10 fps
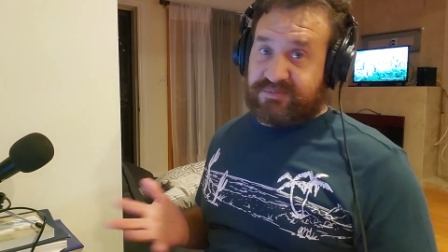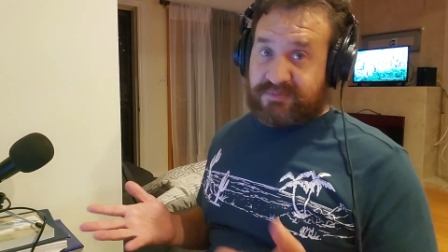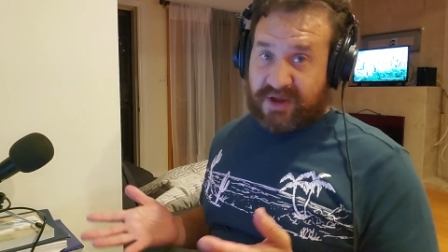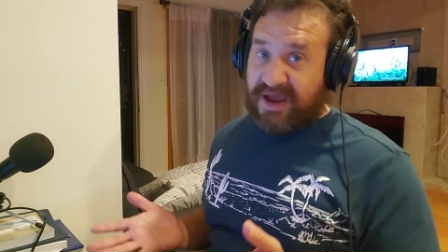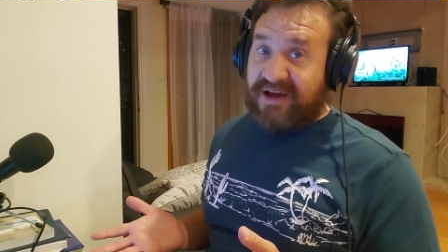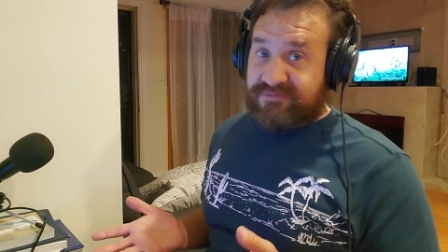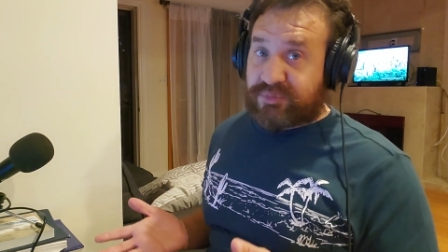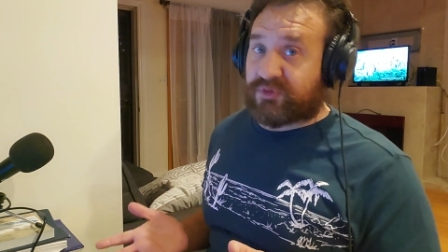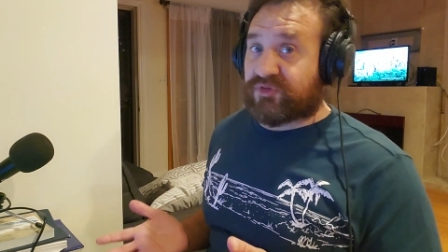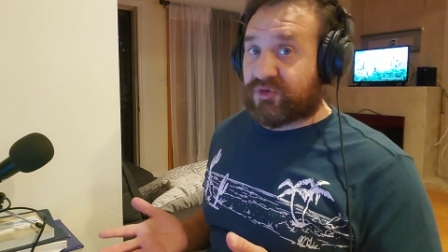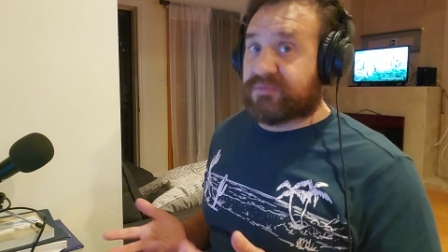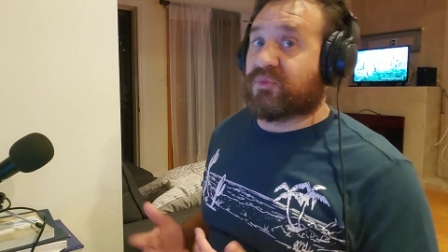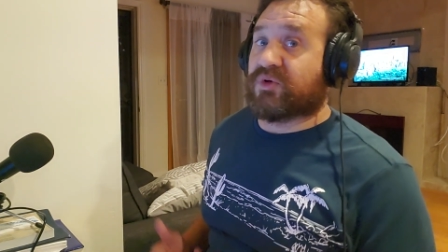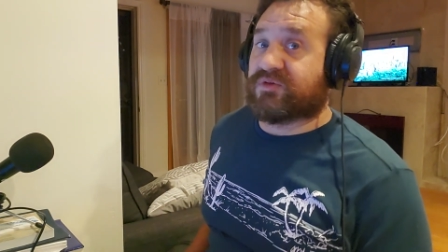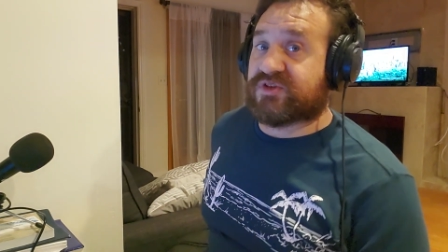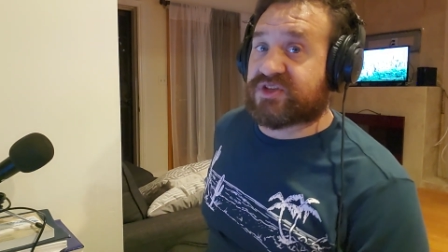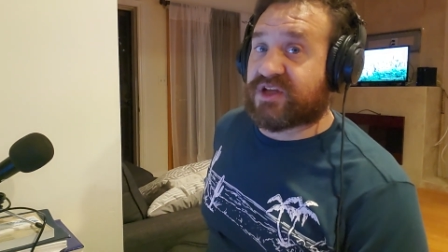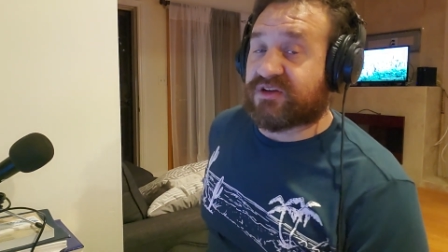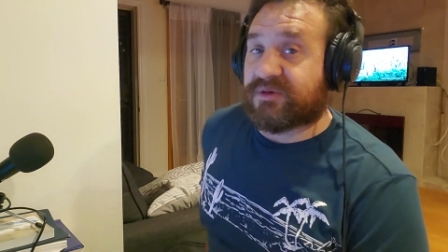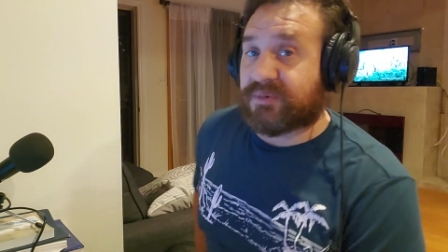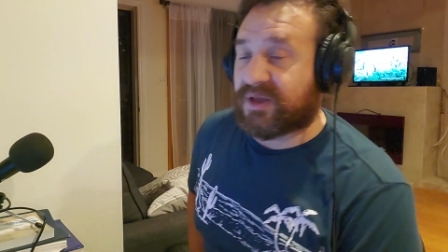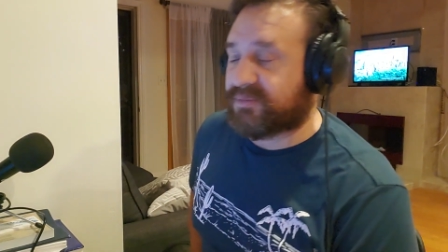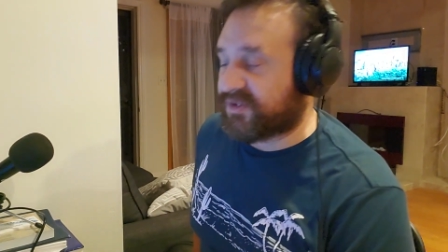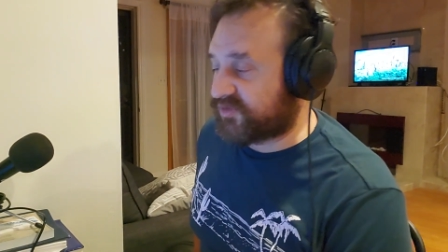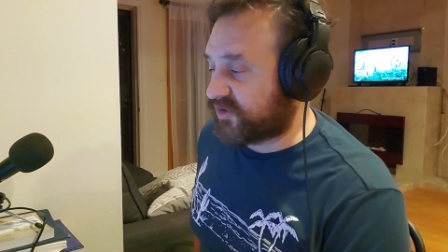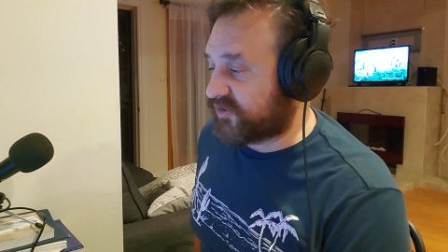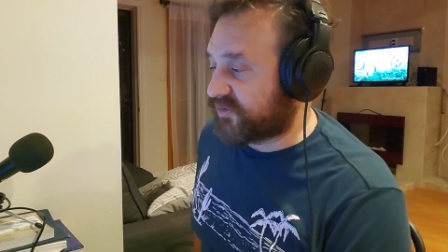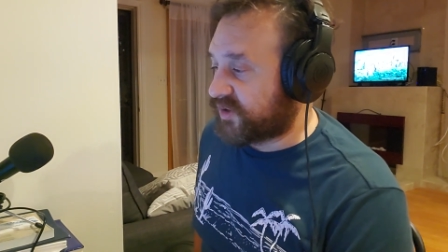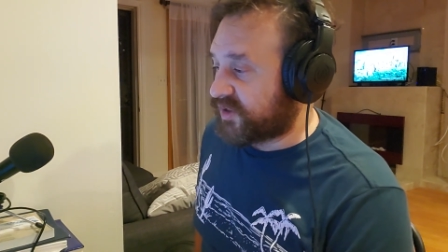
have preferred more of a stand up game, even though